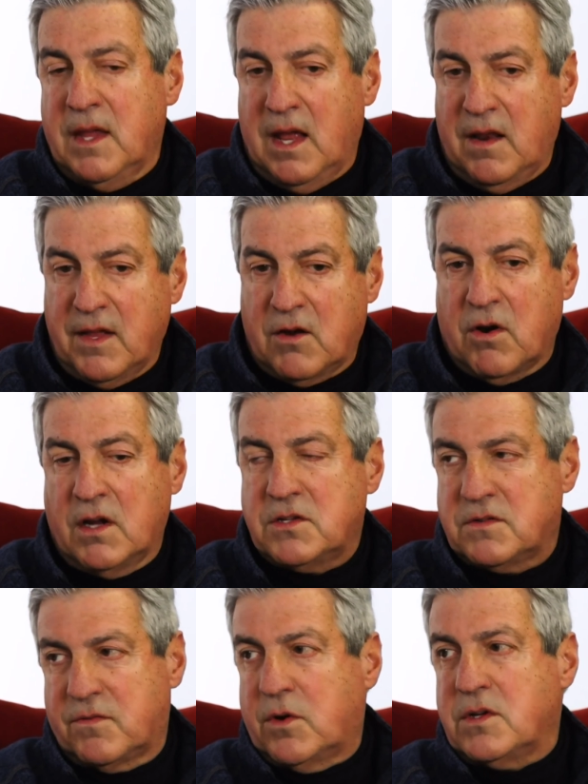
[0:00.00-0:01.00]
And I think
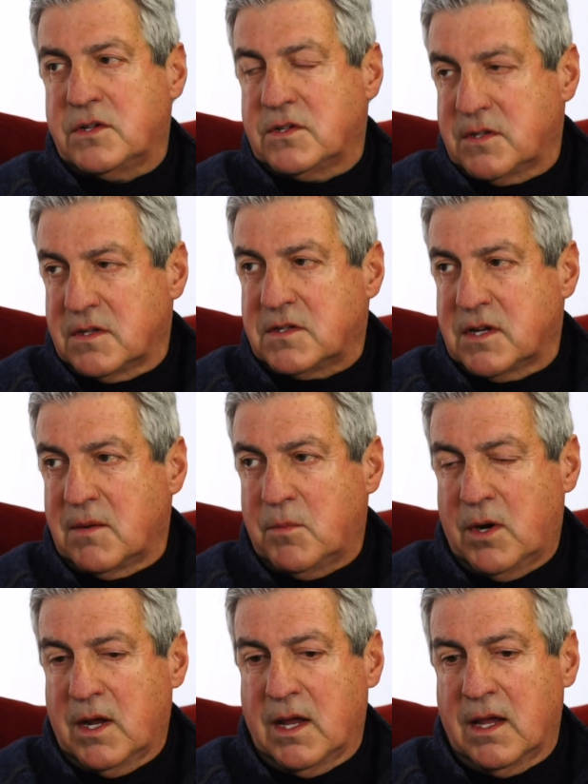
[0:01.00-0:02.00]
Christ's voice is the same
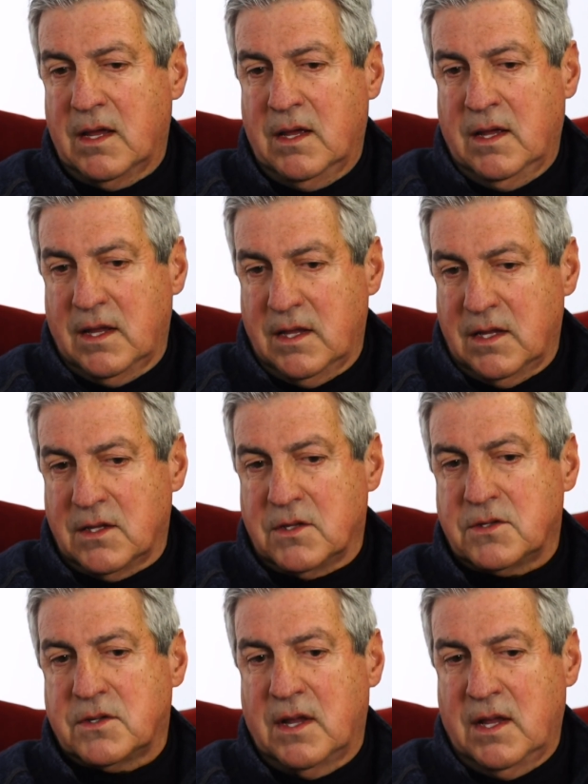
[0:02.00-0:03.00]
way, is